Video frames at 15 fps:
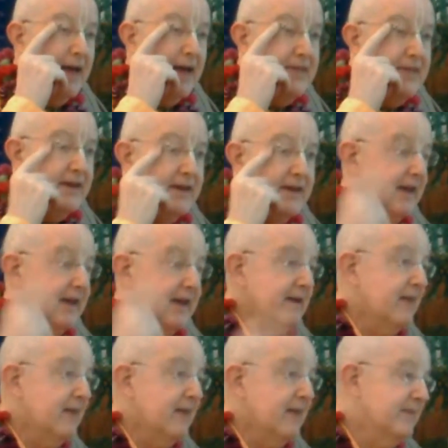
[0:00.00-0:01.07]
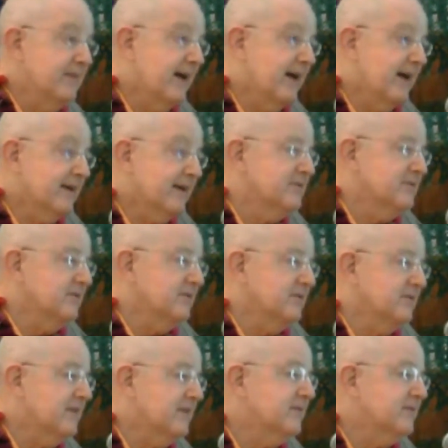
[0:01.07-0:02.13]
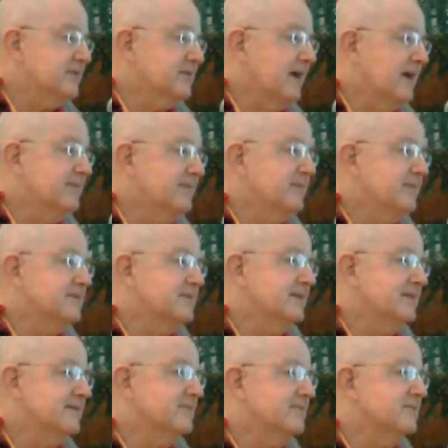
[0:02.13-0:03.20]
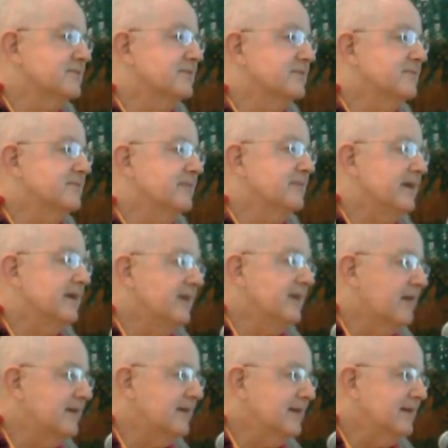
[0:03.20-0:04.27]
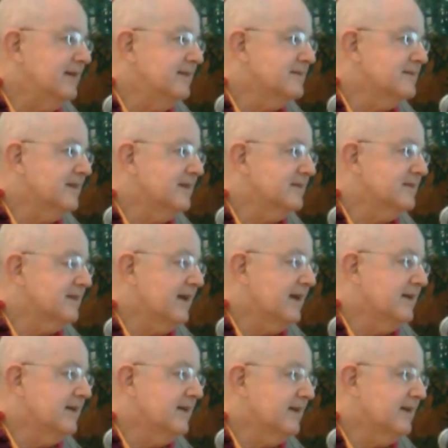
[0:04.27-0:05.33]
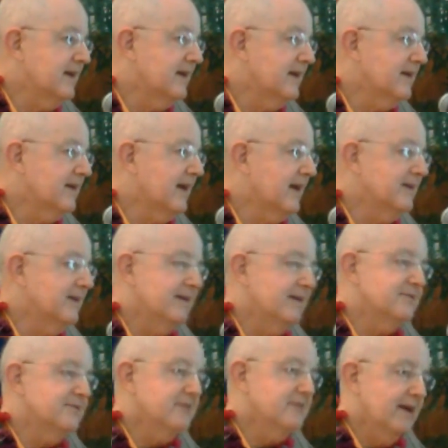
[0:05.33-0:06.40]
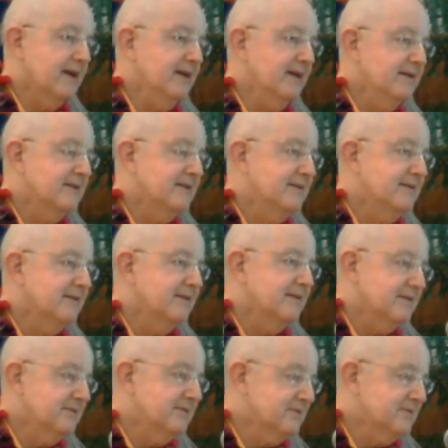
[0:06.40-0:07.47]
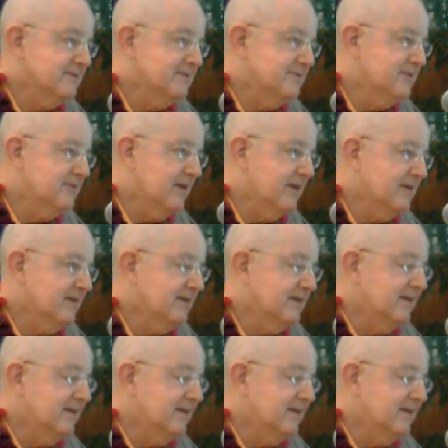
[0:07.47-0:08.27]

And then again coming back. So several times narrating these things again and again, I'll say, just here,